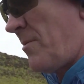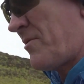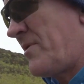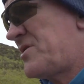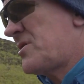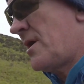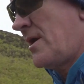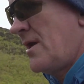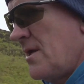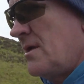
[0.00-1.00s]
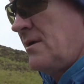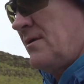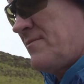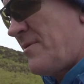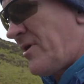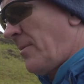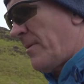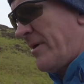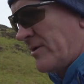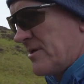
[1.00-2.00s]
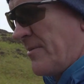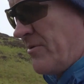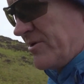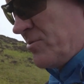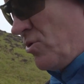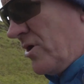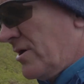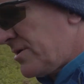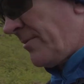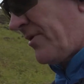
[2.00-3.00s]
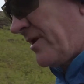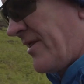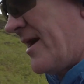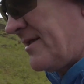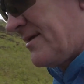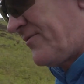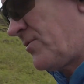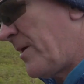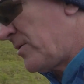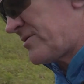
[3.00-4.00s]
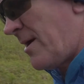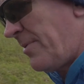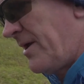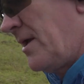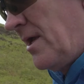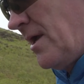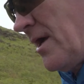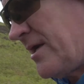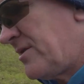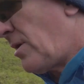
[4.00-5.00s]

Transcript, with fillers: up the ridge, maybe a couple of miles up the ridge more, something like that, a few miles up, and then